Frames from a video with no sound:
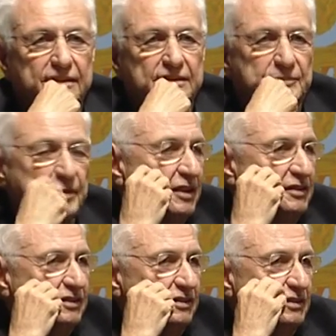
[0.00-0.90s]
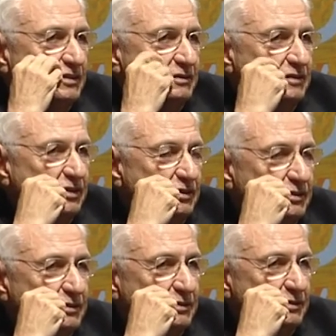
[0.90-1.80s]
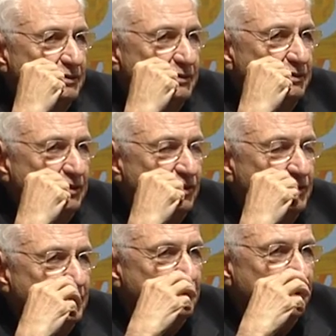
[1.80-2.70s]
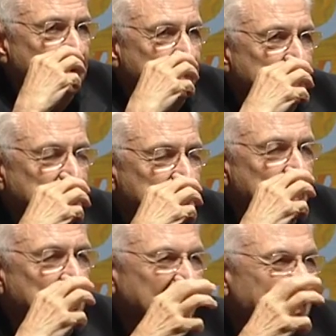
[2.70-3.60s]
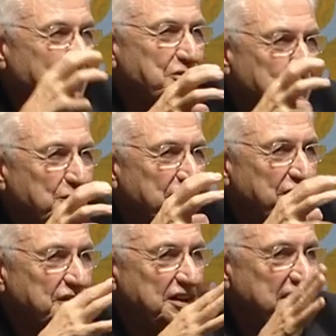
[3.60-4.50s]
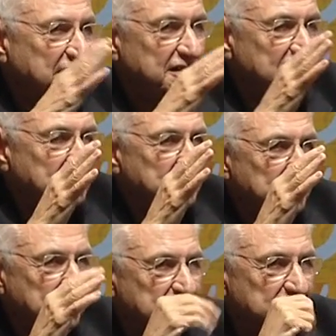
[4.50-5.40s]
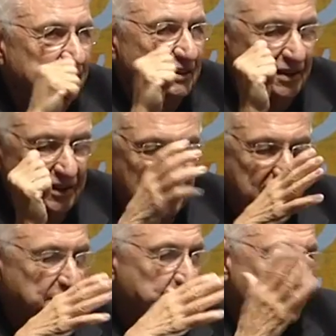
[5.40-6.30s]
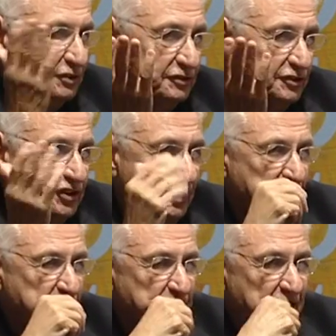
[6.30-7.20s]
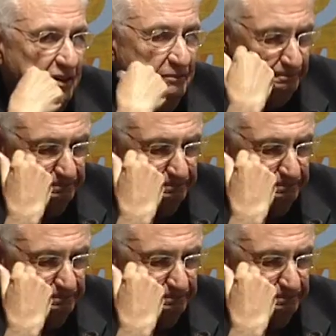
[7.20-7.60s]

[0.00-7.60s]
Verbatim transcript: space to, to, so it's, it's, it's got to either work or not, you know, and there are some beautiful chairs made,